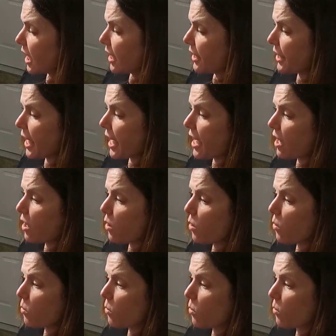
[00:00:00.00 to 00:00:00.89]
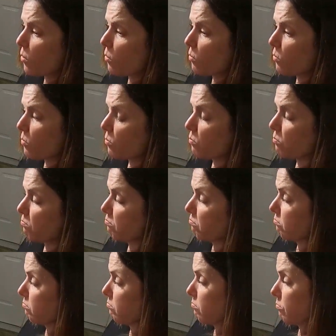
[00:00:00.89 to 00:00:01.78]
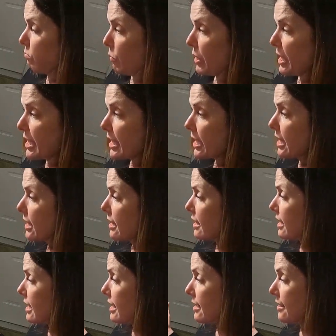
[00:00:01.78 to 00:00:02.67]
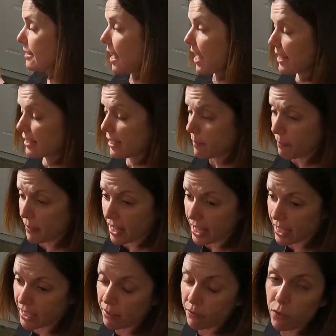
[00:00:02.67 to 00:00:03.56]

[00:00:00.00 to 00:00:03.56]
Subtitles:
Now, we did the exact same thing.